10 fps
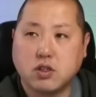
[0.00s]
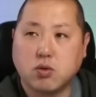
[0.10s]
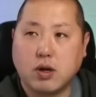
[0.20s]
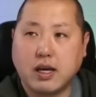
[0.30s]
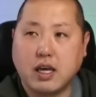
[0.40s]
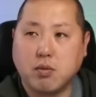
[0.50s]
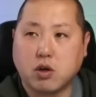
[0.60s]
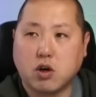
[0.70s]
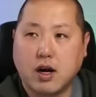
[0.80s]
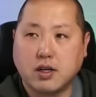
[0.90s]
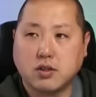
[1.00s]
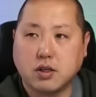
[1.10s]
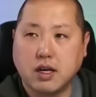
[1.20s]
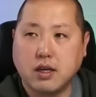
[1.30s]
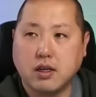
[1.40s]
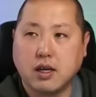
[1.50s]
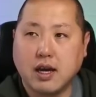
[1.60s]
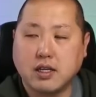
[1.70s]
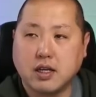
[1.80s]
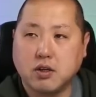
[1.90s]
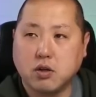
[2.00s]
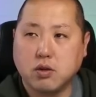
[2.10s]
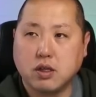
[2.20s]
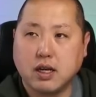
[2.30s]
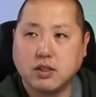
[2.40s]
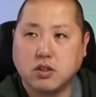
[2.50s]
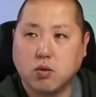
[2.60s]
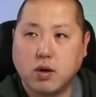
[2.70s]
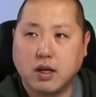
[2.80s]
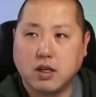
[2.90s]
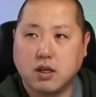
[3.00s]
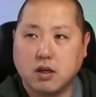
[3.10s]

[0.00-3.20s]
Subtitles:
is what I came across, okay? You guys, I know you guys don't want to hear